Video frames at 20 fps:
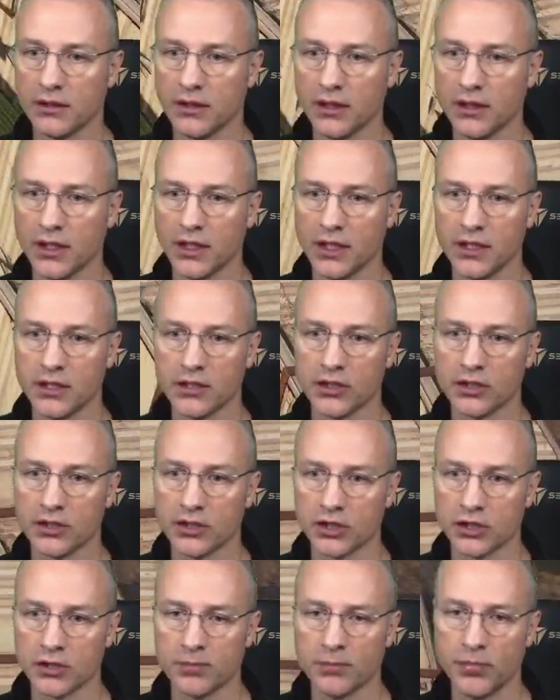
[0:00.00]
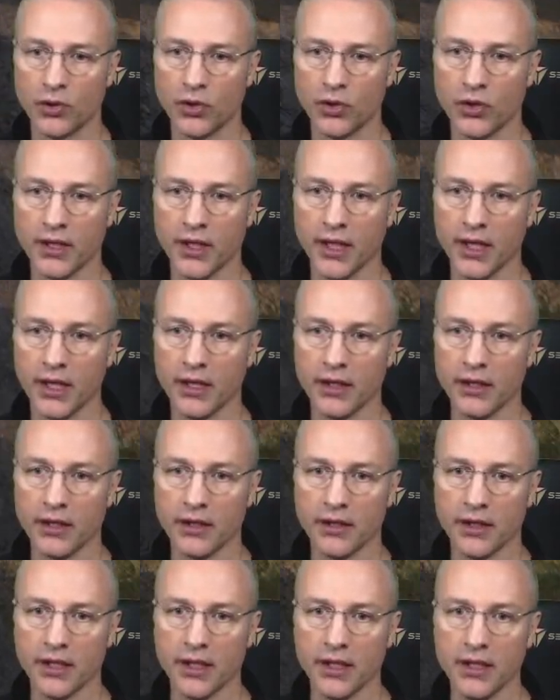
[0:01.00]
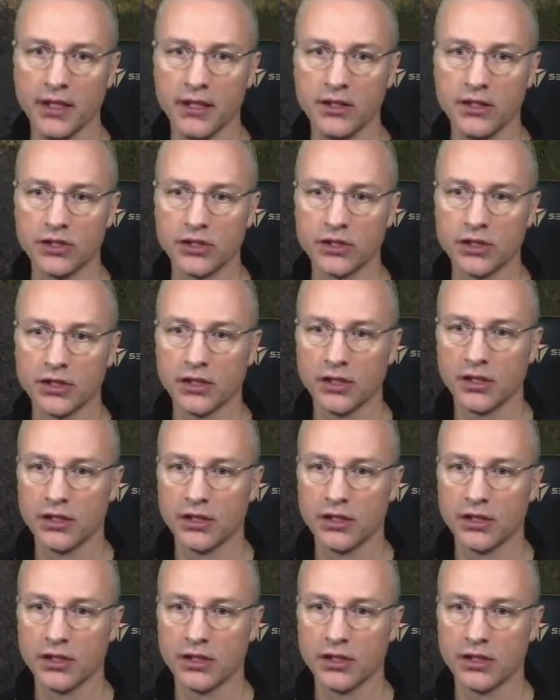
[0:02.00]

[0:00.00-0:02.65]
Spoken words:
in case there's a spawn area it needs.